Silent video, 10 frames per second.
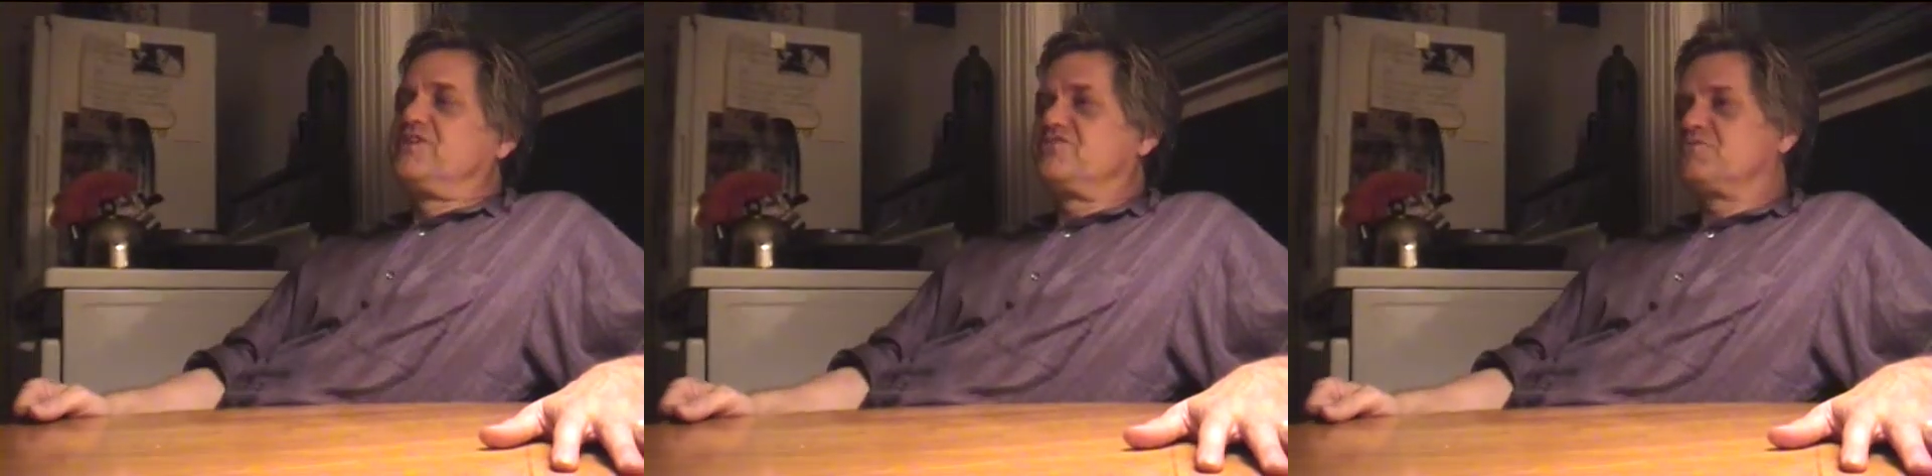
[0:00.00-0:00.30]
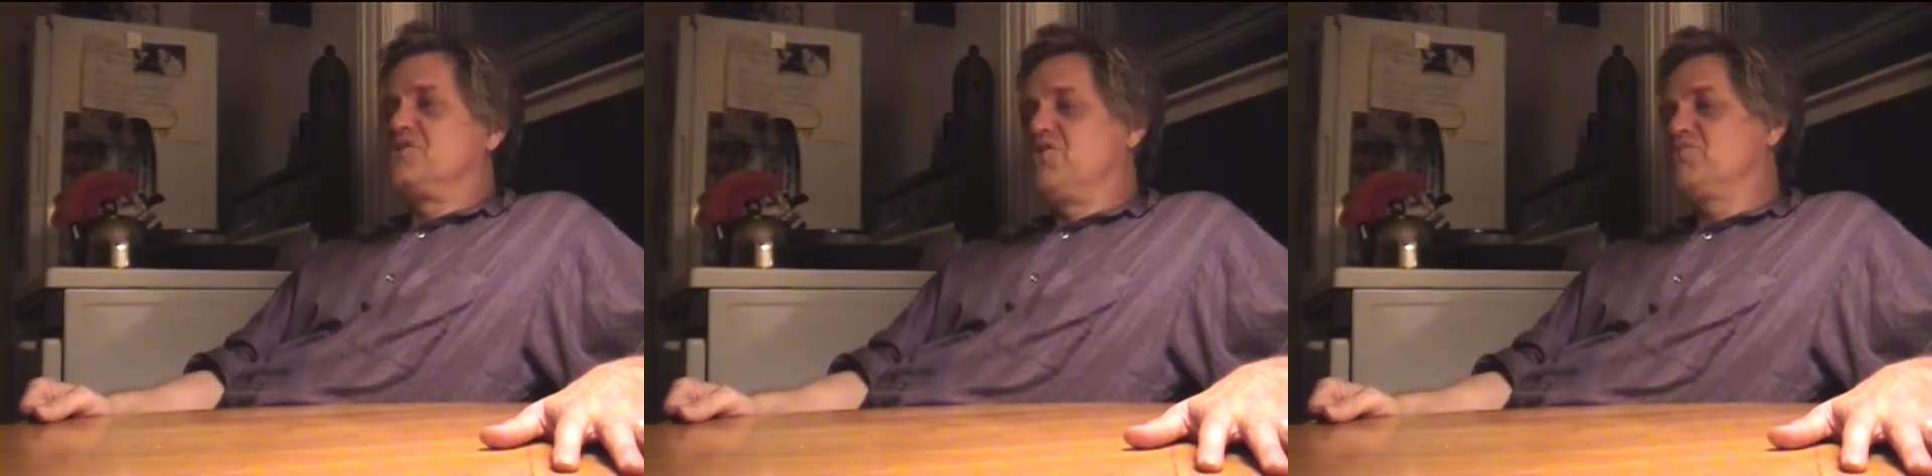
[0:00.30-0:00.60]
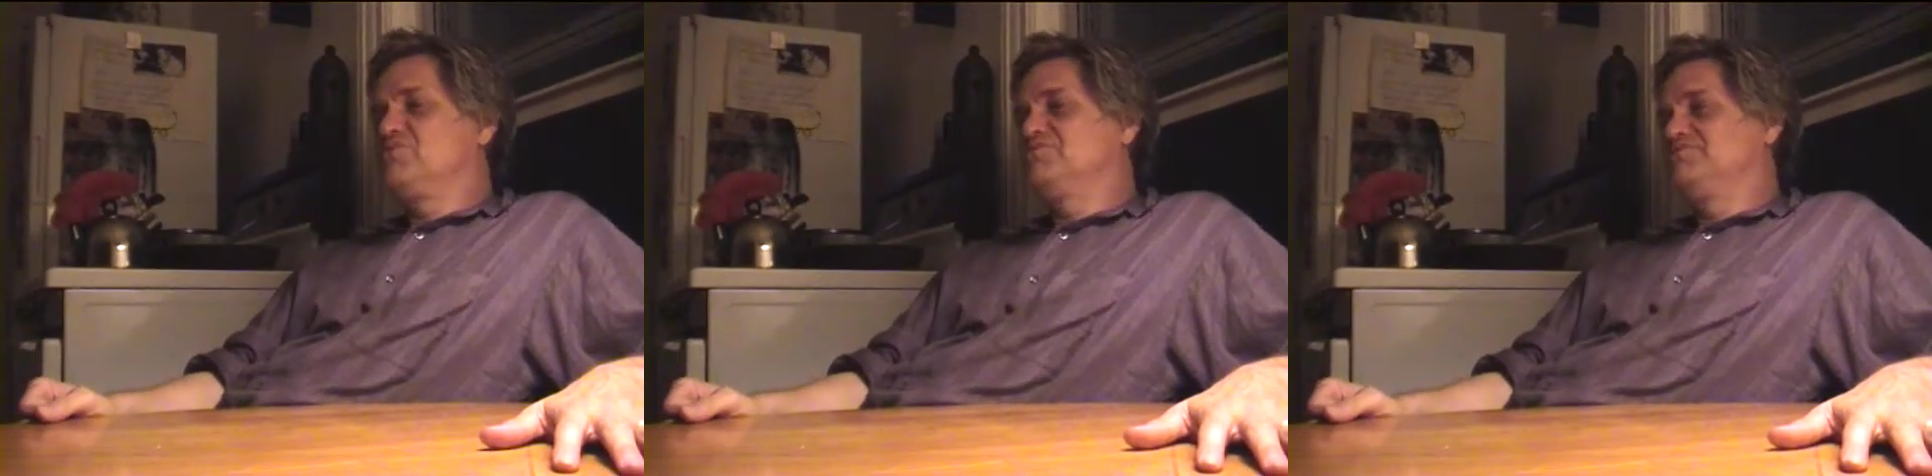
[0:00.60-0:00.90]
gives me
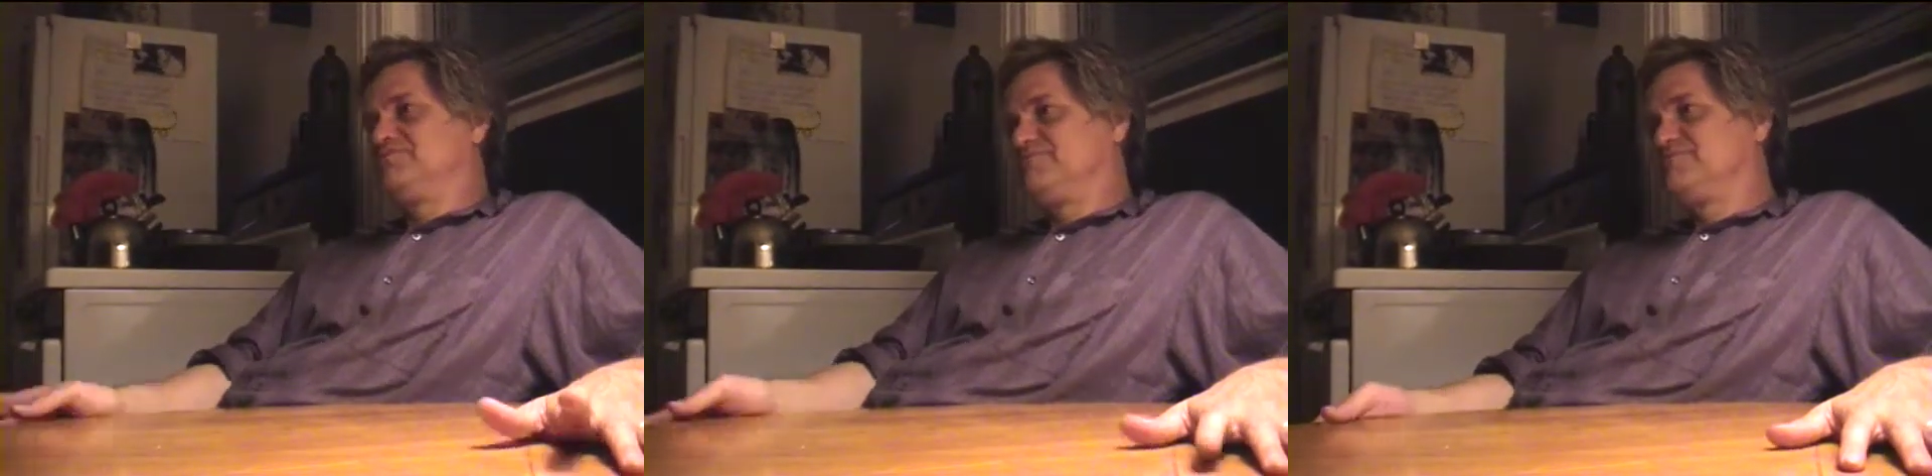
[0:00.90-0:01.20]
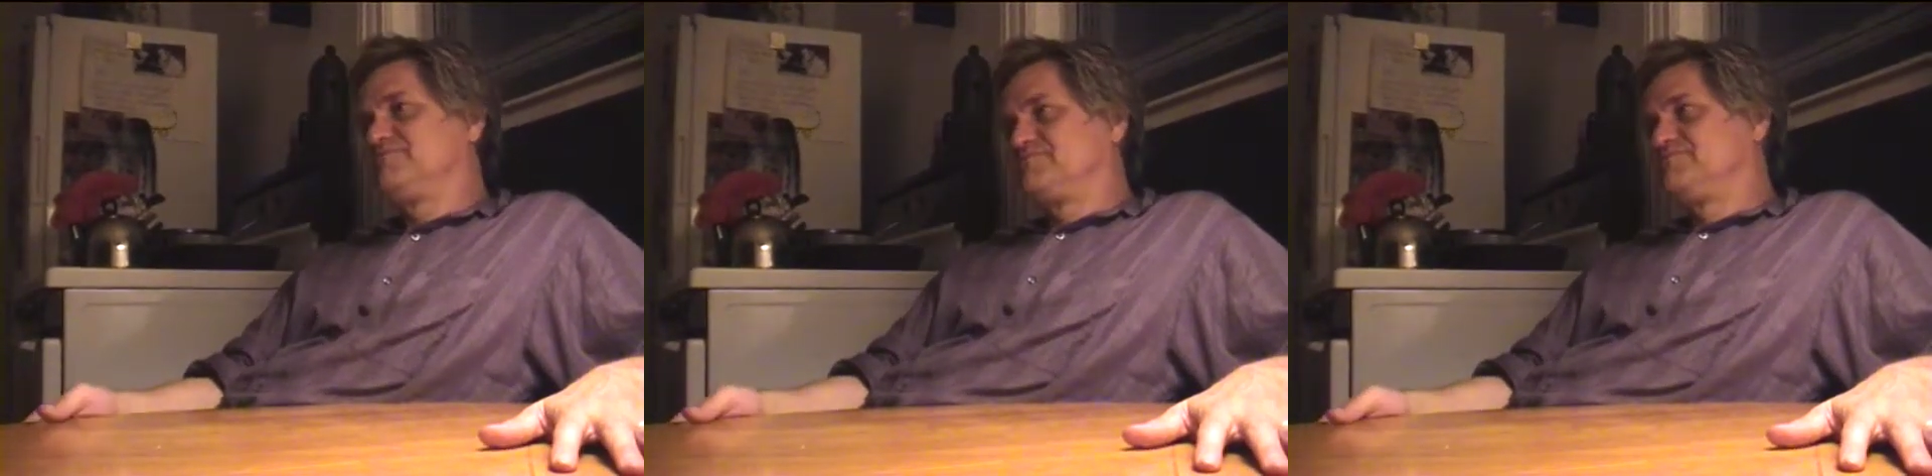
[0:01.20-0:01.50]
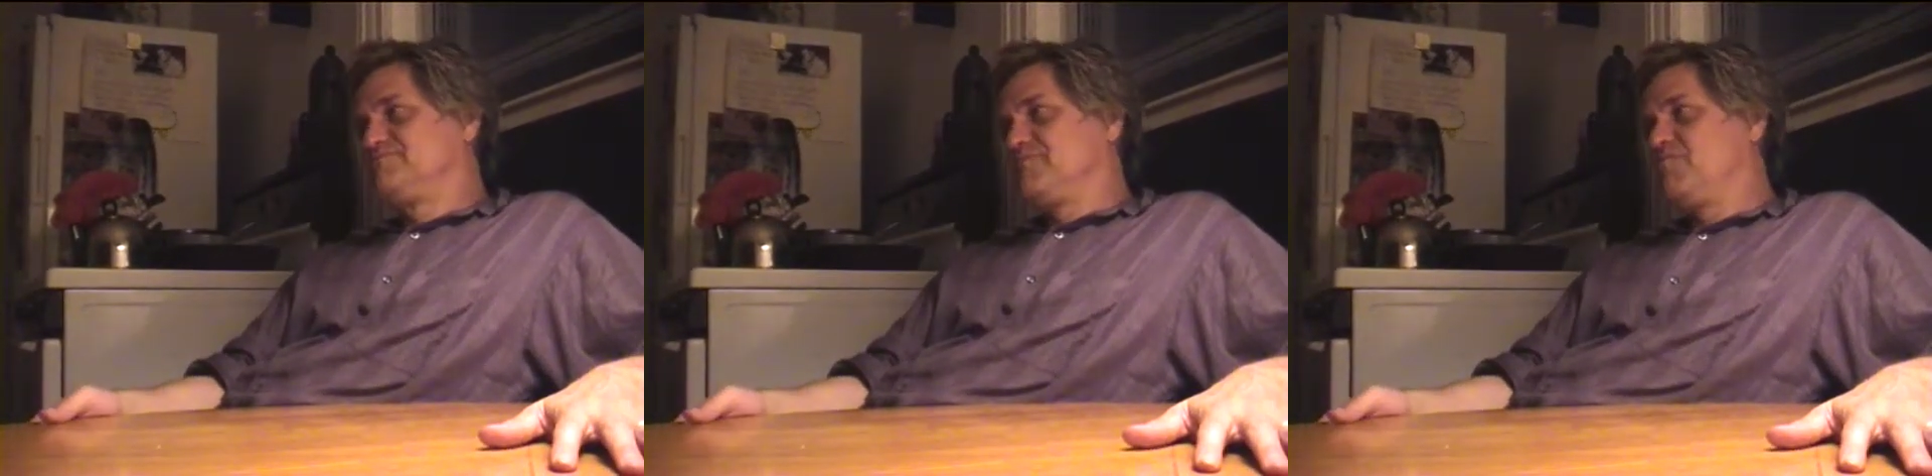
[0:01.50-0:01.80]
hope.
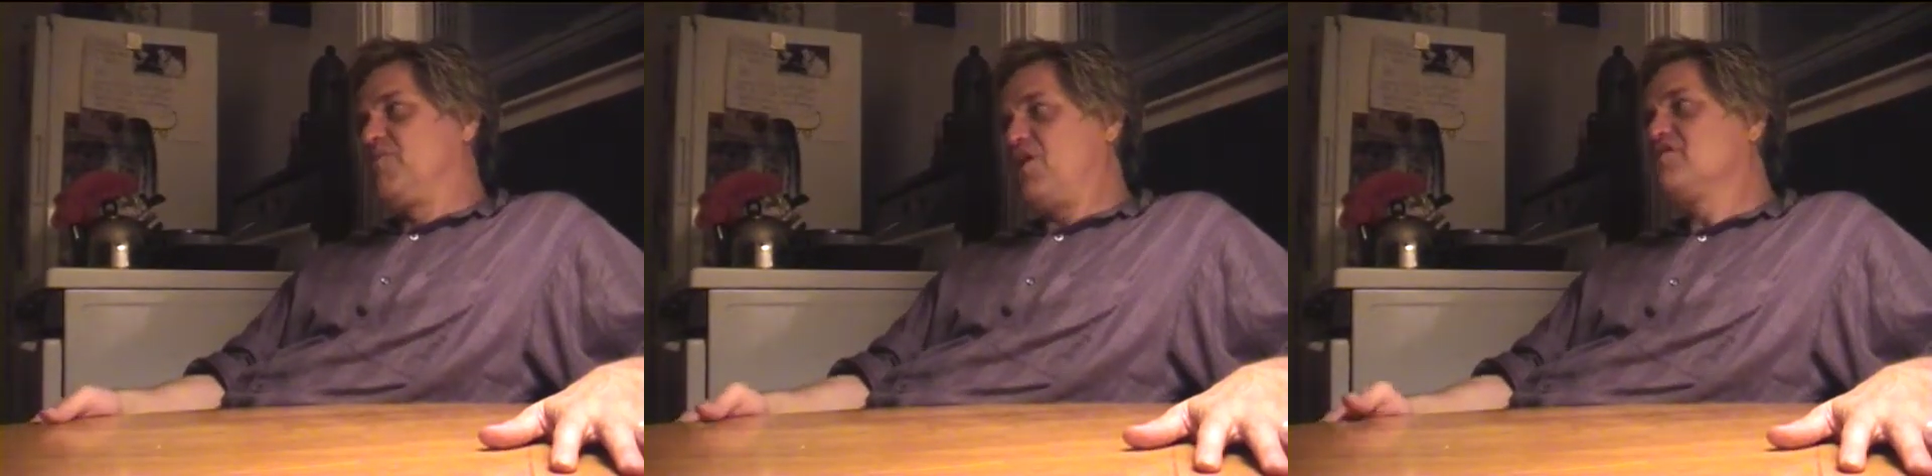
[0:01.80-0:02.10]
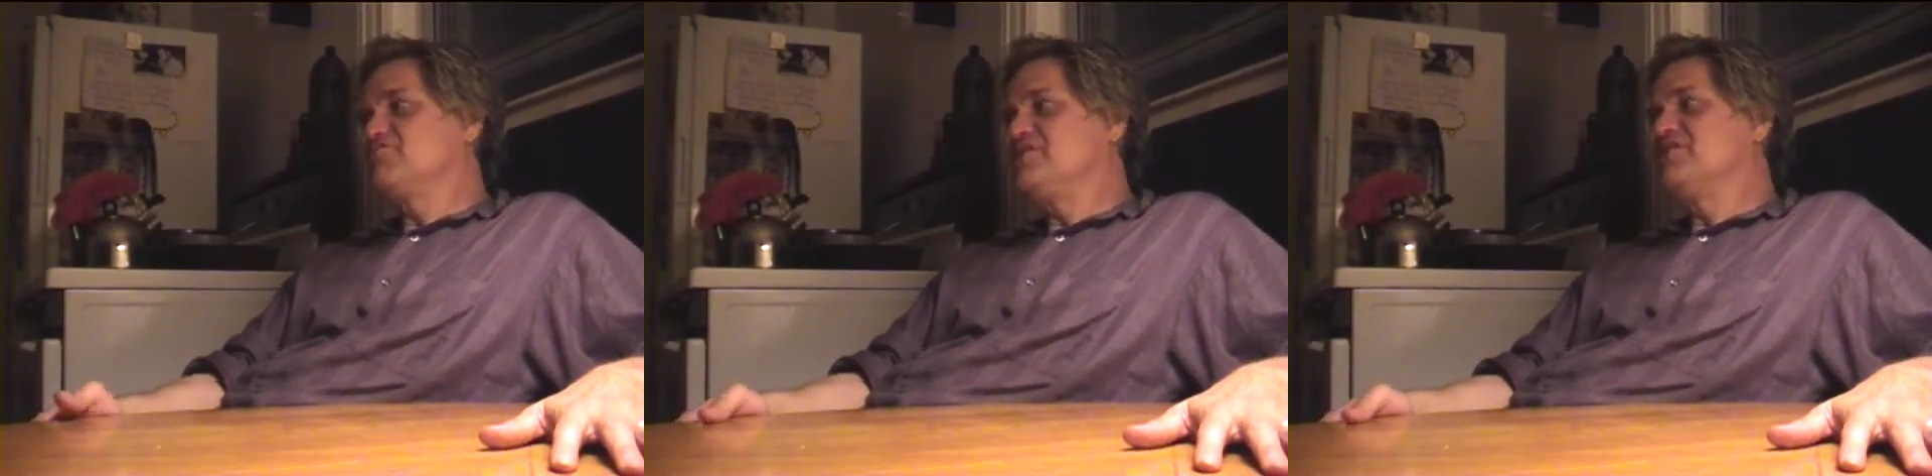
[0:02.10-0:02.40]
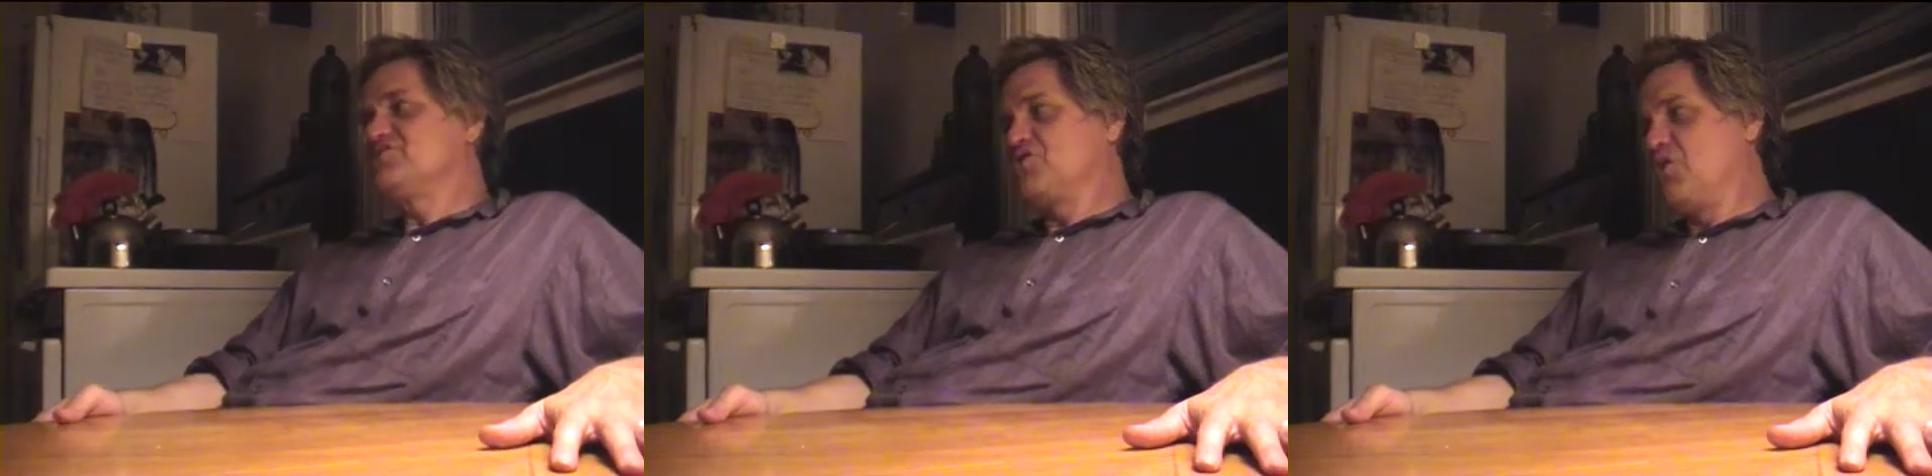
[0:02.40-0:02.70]
The part of me
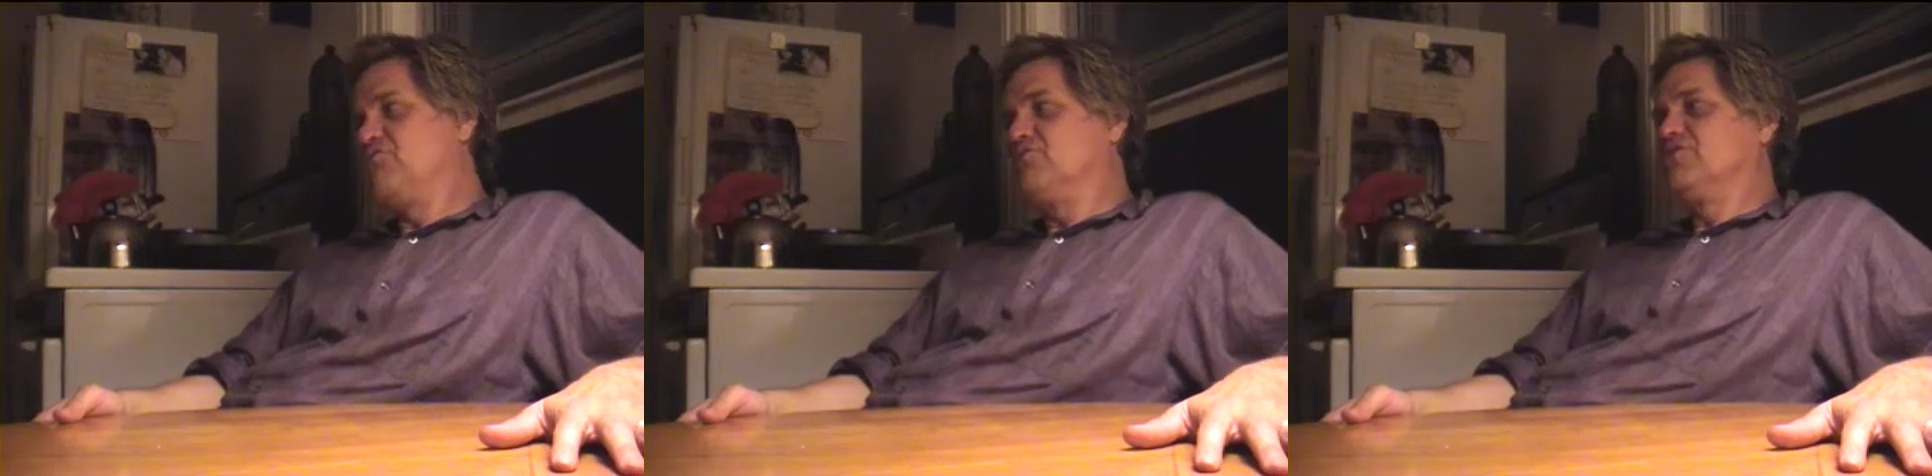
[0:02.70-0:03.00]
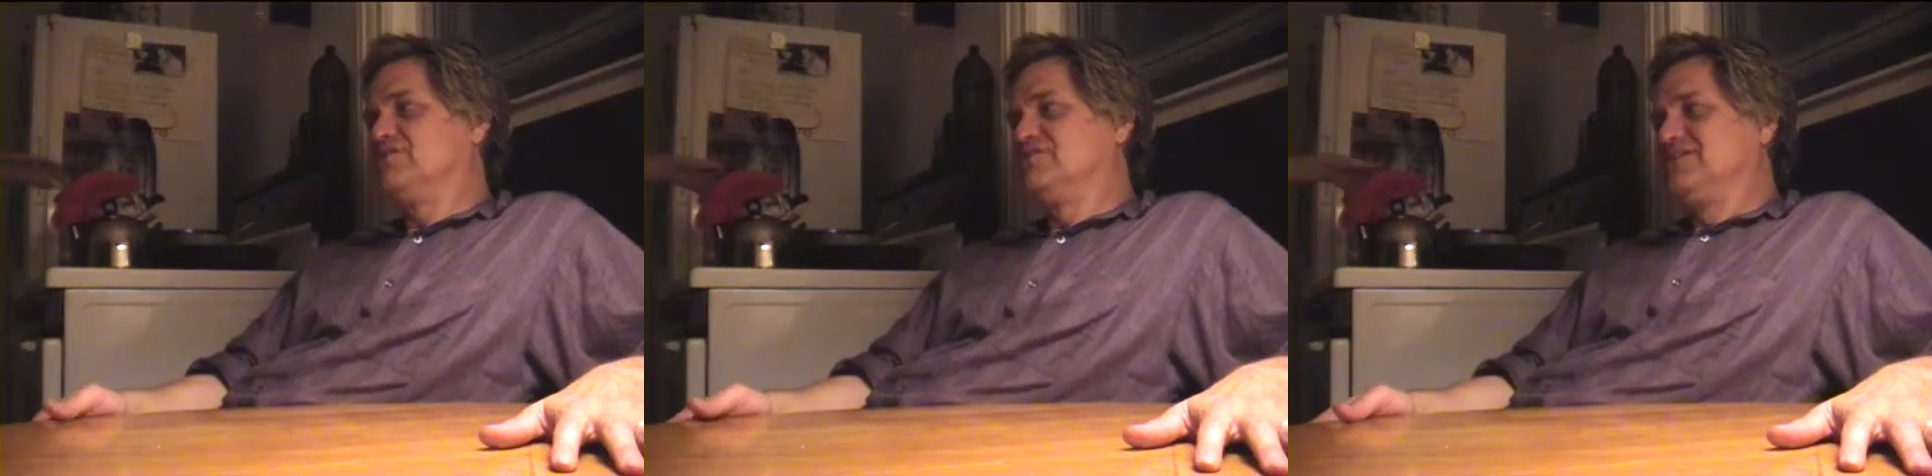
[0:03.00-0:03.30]
that is hopeful.